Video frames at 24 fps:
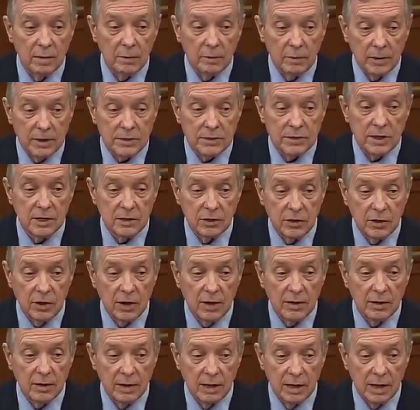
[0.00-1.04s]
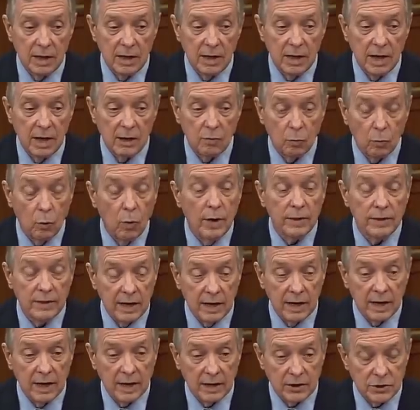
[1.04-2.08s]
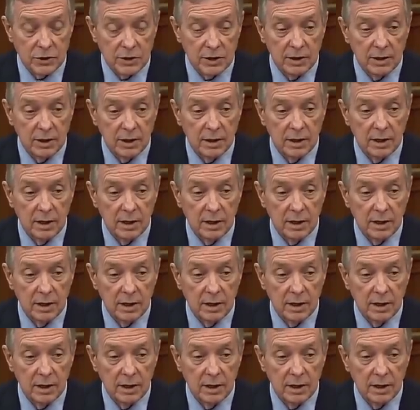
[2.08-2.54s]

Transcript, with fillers: the president thought he had won the election,